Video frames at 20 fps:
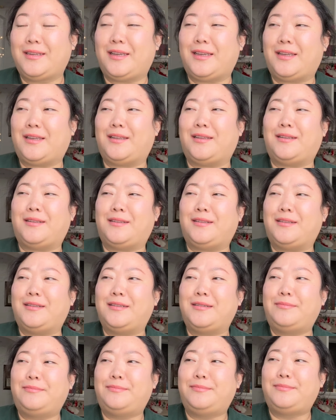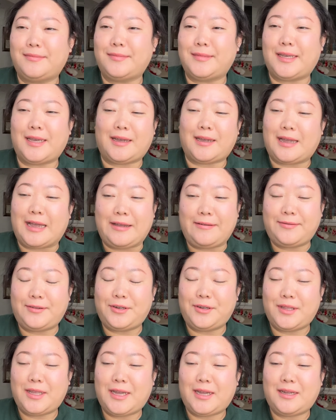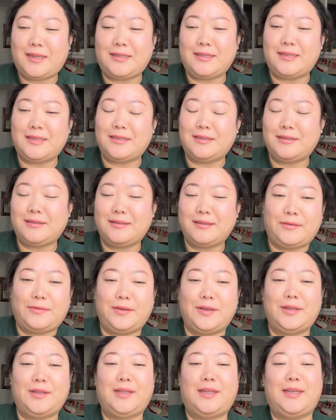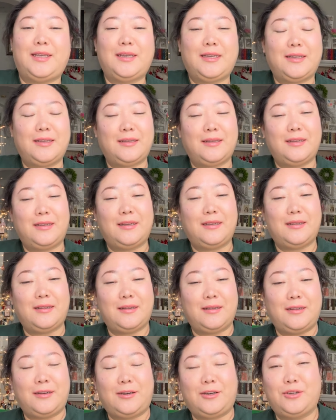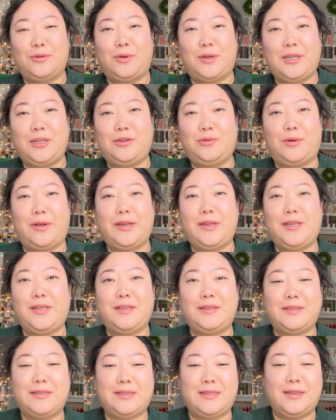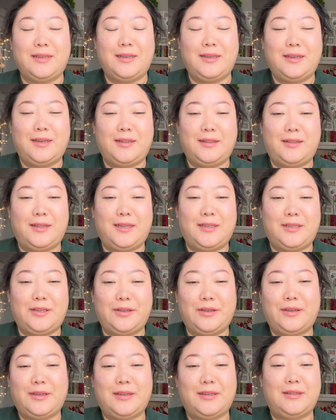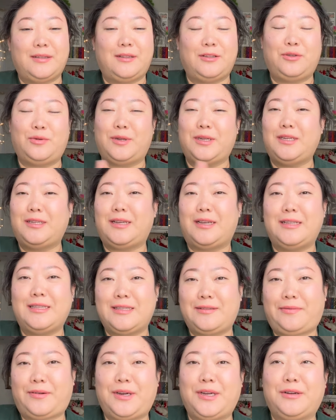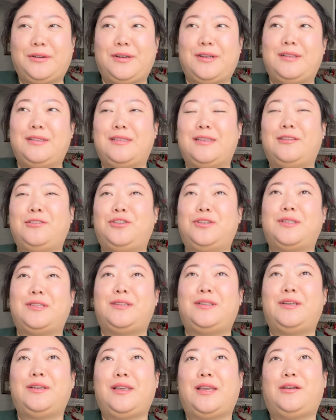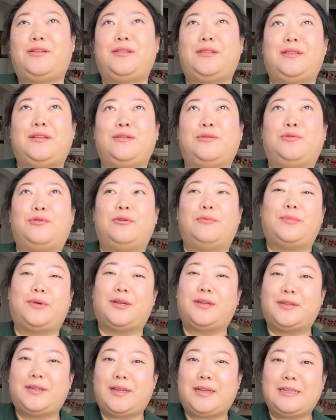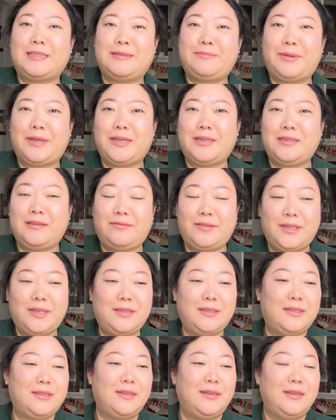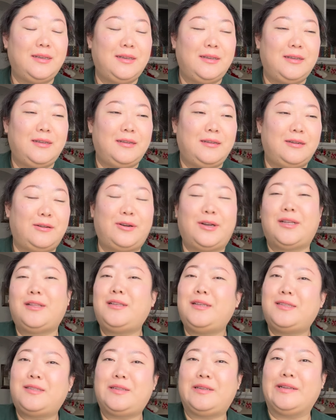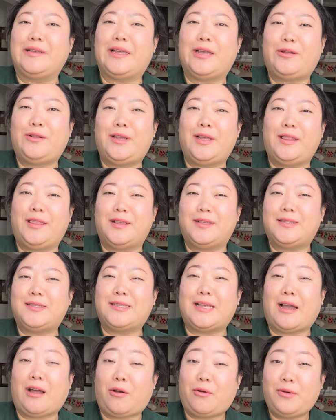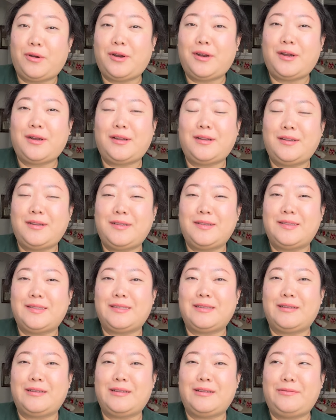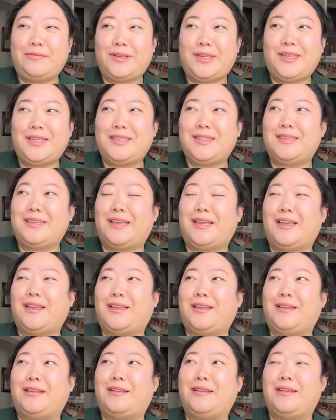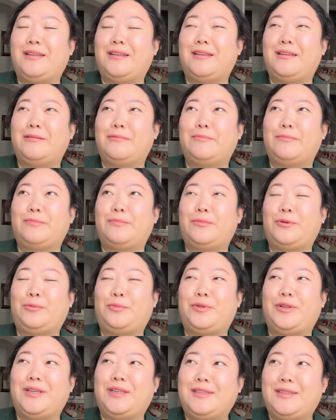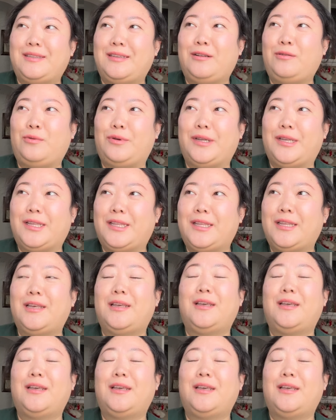And yeah, after that, I feel like in our 2020s, they took the 2010s fragrance and just took out the gourmand aspect of it, or at least took out like the sourness of it and replaced it with